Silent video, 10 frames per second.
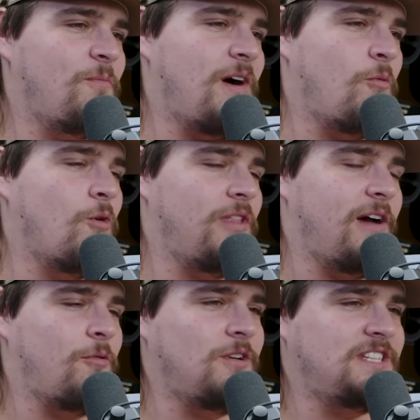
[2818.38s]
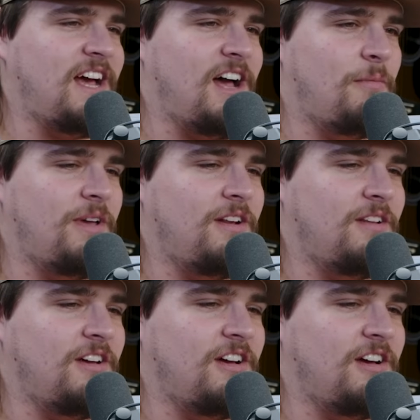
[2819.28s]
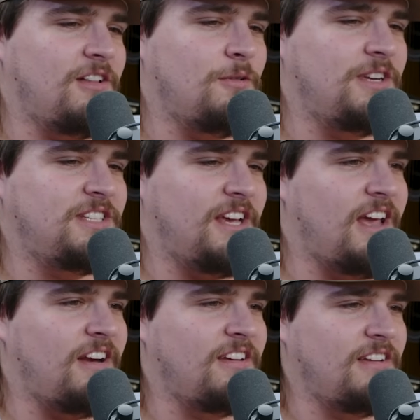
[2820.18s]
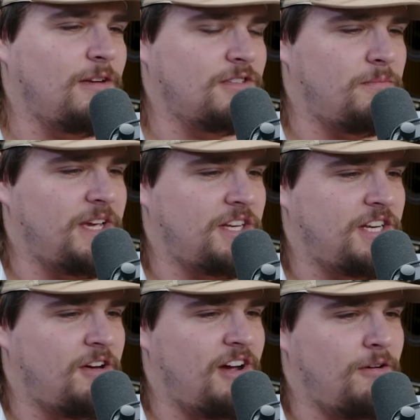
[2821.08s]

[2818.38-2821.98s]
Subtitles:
I wore that one time in Louisiana. It was the biggest show I ever